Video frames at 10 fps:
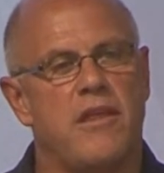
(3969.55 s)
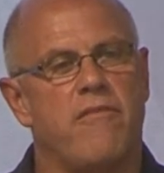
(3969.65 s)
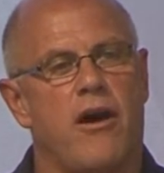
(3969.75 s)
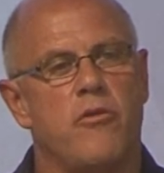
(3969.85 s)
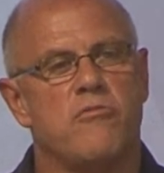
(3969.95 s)

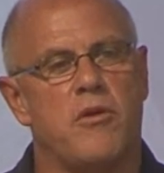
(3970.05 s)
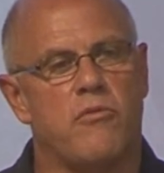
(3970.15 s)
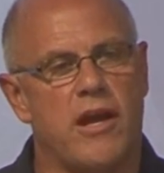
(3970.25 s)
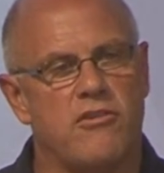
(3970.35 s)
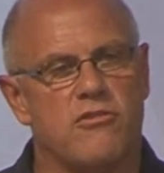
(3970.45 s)
they've always
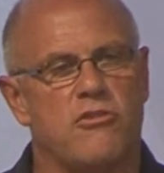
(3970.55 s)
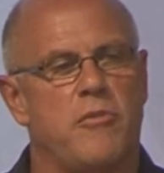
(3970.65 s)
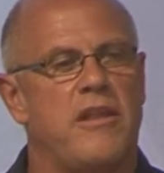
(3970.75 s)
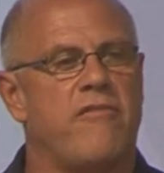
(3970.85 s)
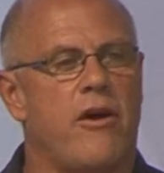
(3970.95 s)
been righteous to
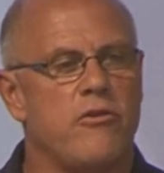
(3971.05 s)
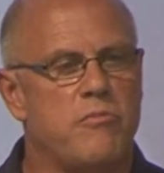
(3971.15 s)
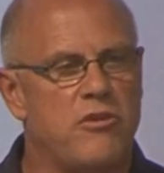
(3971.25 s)
me, they've always